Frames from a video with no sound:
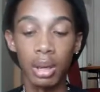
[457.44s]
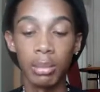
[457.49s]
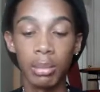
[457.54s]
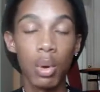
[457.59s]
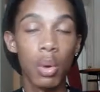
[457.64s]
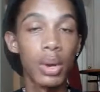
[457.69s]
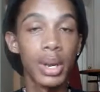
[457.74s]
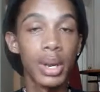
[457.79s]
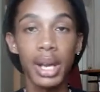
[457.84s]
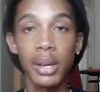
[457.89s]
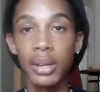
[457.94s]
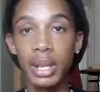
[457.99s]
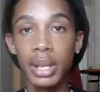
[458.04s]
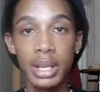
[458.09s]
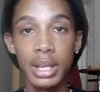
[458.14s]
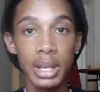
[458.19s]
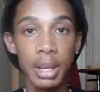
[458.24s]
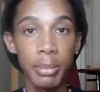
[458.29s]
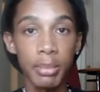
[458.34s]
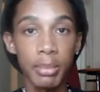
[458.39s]
Going out
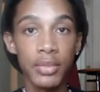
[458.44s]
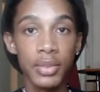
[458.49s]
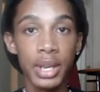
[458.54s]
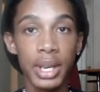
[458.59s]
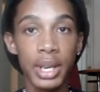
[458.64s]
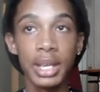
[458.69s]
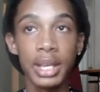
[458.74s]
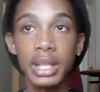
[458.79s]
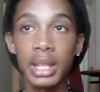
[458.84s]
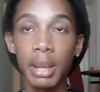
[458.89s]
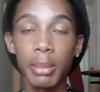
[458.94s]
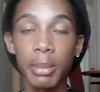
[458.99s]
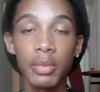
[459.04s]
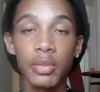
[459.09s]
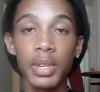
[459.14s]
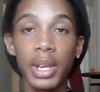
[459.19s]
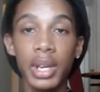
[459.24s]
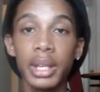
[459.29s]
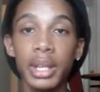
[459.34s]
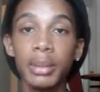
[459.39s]
any time
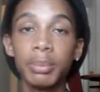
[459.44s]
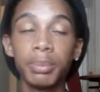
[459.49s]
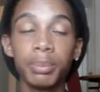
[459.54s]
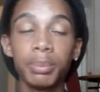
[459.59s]
of day.